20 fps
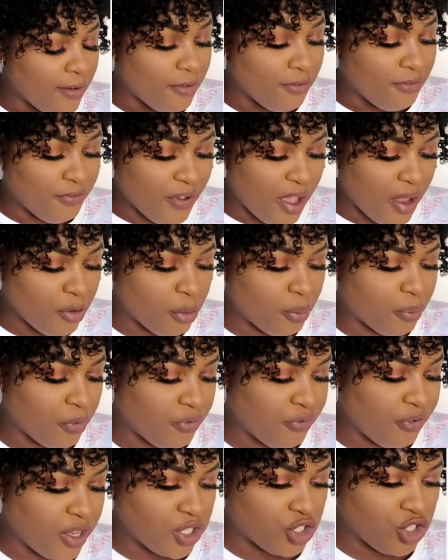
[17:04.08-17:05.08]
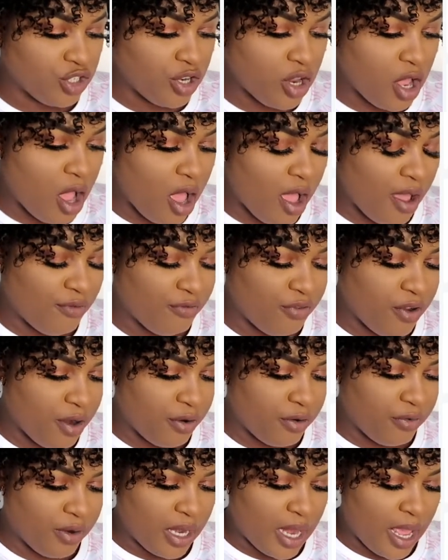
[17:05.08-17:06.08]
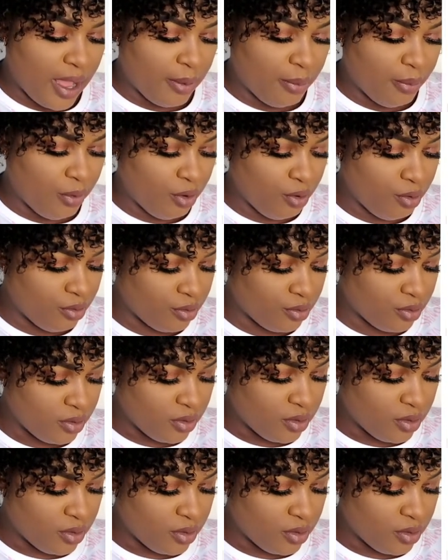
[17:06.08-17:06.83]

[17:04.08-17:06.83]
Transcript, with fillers: Very professional and very reliable.